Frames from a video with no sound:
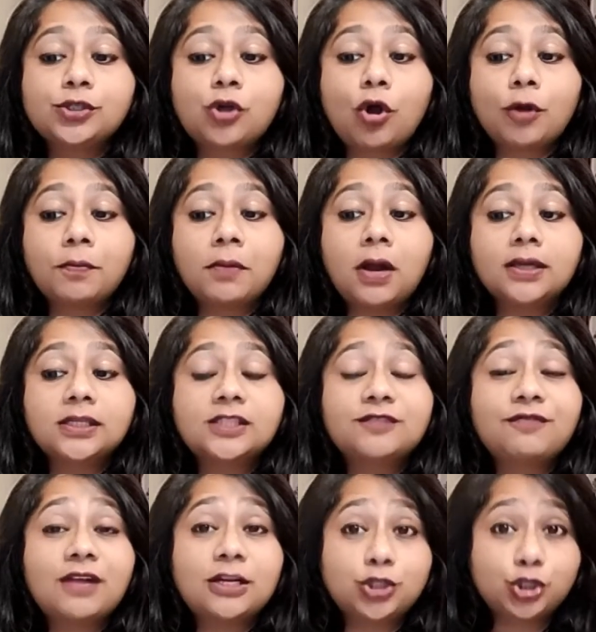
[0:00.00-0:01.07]
stock markets
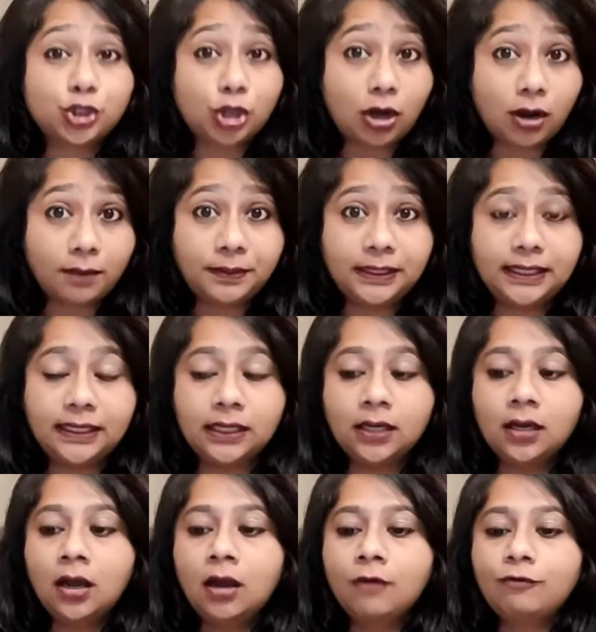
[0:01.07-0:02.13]
fell sharply
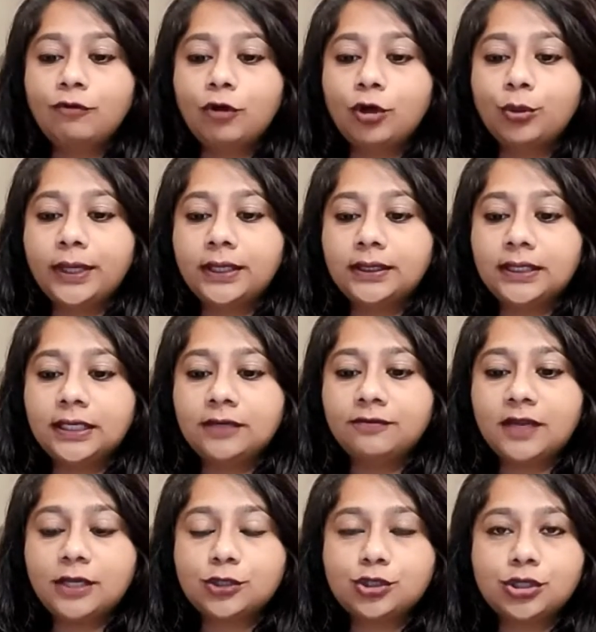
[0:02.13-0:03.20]
following the
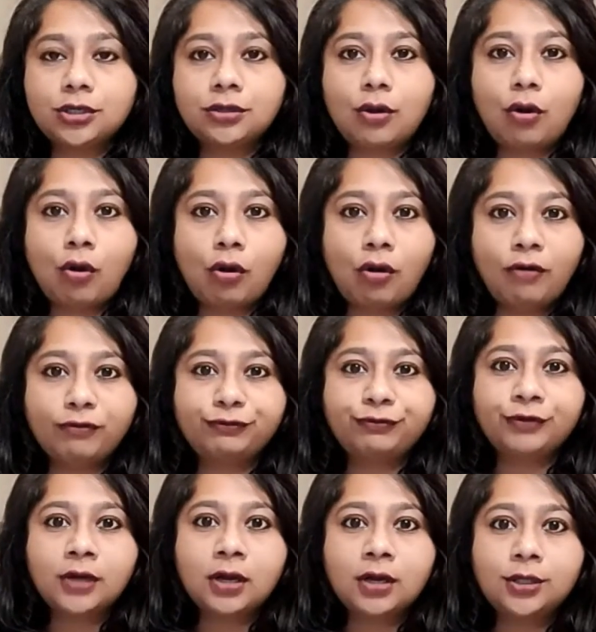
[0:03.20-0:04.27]
invasion of
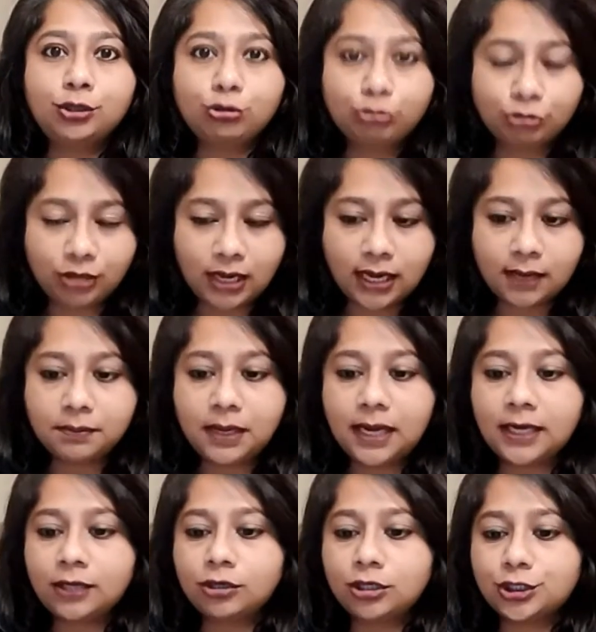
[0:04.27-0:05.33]
Ukraine
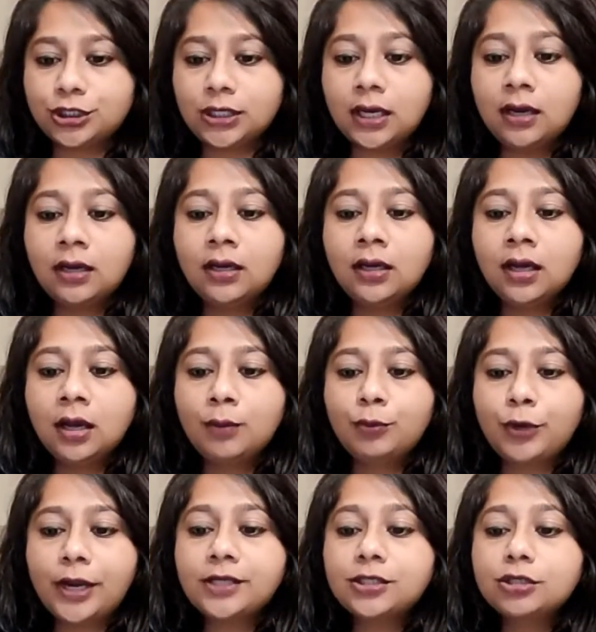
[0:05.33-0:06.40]
by Russia.
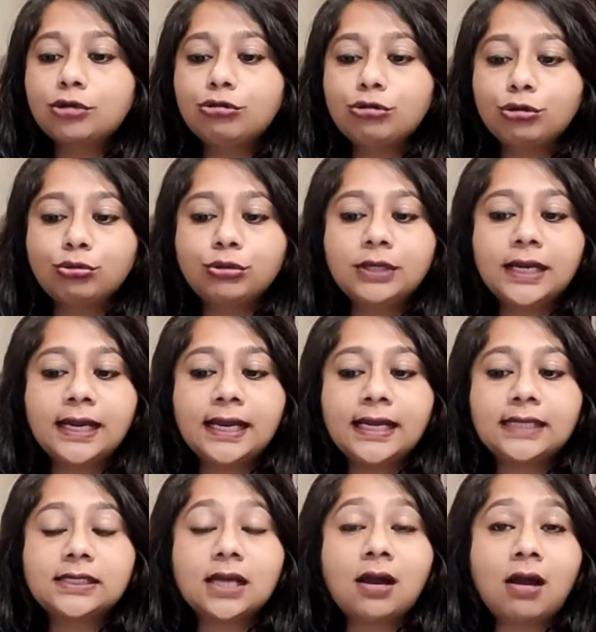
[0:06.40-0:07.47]
Brent crude
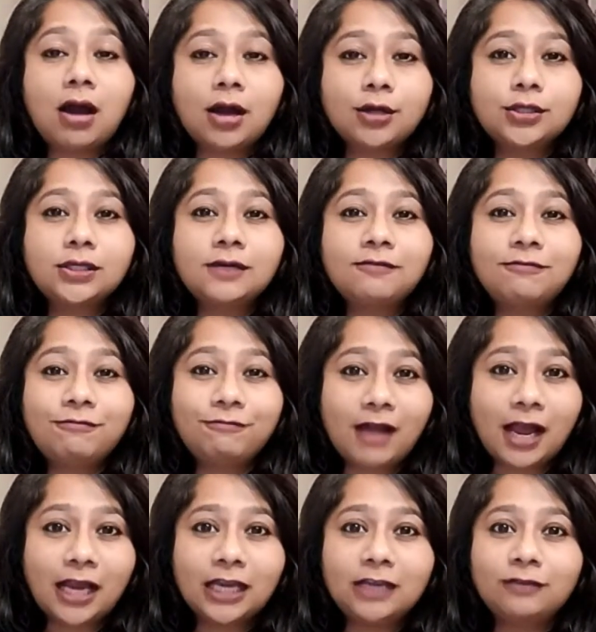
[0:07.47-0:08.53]
hit
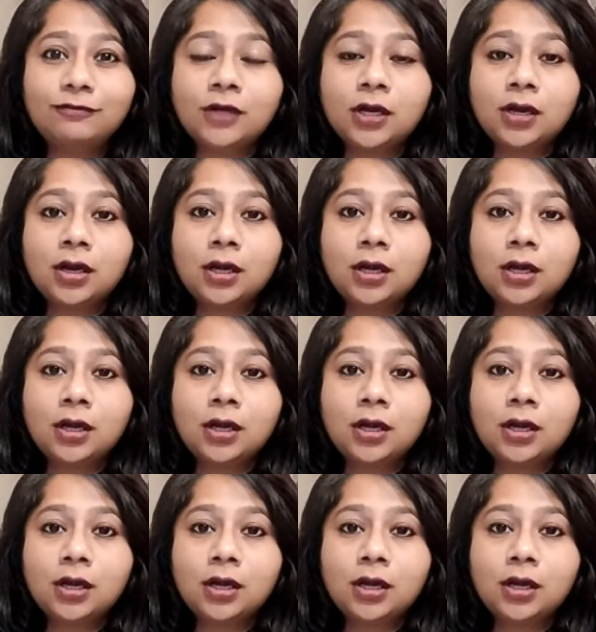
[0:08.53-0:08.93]
$105